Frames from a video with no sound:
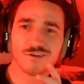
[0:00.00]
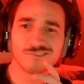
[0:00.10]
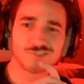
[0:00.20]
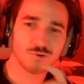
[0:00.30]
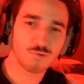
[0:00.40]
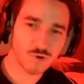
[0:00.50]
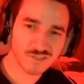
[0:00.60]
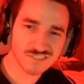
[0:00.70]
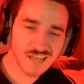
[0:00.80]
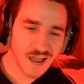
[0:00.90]
So on
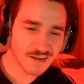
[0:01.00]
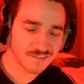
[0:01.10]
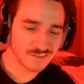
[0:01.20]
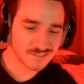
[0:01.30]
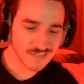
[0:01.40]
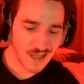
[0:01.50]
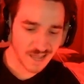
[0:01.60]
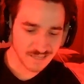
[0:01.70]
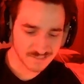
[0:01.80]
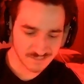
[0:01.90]
one side, this
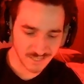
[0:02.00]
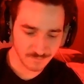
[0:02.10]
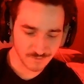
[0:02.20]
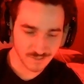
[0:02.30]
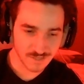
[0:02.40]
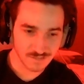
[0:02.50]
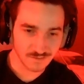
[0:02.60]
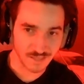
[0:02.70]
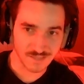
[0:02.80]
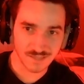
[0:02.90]
guy seemed
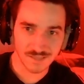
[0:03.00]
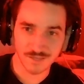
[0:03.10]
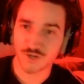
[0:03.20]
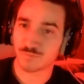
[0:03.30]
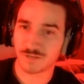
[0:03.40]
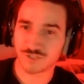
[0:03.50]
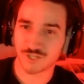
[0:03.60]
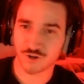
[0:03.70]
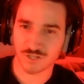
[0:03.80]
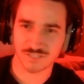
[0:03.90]
like he could have been a
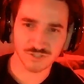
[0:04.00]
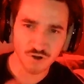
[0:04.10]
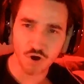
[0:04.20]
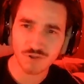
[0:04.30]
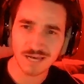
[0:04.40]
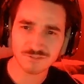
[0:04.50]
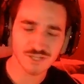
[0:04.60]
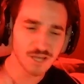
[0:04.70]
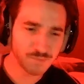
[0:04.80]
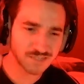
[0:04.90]
cheater because his callouts,
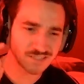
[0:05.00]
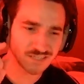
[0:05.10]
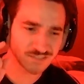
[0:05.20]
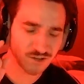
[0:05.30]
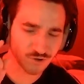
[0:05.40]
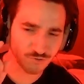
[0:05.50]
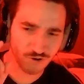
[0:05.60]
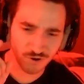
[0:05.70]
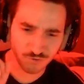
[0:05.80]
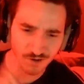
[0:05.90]
because his ag
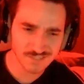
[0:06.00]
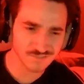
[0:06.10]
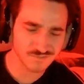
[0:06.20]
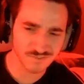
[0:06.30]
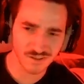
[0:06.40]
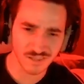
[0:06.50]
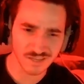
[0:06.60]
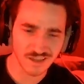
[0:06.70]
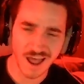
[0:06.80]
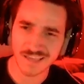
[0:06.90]
aggressive uh,
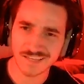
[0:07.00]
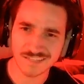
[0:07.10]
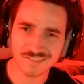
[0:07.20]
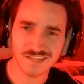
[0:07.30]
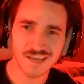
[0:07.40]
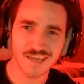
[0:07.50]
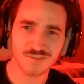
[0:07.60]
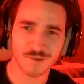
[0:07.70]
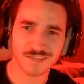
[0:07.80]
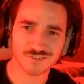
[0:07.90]
like cockiness and
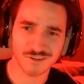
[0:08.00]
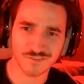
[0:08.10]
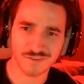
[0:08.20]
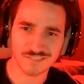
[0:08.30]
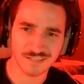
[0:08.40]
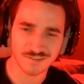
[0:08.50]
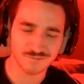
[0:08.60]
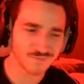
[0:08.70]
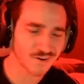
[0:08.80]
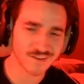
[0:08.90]
the way he took gunfights, he
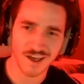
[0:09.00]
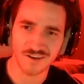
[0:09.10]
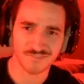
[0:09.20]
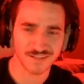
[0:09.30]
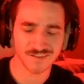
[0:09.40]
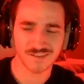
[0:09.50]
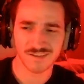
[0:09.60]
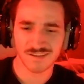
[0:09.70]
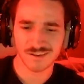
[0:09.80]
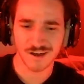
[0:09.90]
very confident.
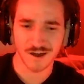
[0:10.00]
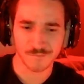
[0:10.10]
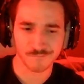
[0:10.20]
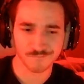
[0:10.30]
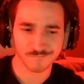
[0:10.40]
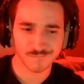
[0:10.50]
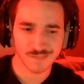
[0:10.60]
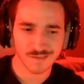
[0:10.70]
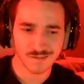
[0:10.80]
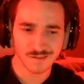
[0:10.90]
Um,
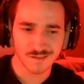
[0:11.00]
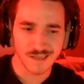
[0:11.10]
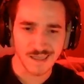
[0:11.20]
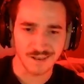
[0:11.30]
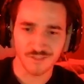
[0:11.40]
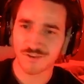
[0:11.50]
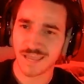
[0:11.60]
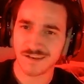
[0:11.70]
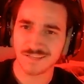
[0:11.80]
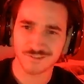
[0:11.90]
and on the other
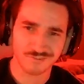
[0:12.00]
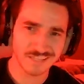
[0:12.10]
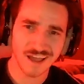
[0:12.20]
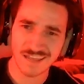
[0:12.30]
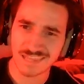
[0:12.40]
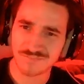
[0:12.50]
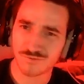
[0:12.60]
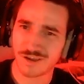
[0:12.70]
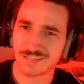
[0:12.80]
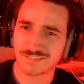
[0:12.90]
hand, he's a really high
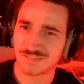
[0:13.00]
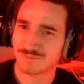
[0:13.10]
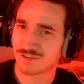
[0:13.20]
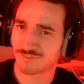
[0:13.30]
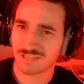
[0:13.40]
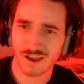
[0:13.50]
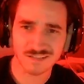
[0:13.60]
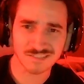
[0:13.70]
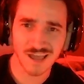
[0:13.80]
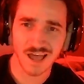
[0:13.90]
level and he seemed like a really
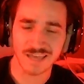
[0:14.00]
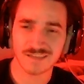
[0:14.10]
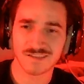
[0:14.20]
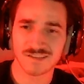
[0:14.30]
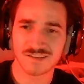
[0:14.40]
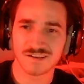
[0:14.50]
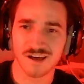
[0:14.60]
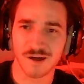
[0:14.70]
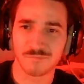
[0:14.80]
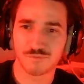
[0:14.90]
honest guy
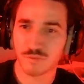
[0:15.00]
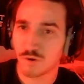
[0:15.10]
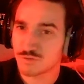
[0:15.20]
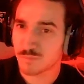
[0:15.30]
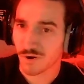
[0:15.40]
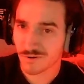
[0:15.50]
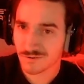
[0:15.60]
um, for the most part.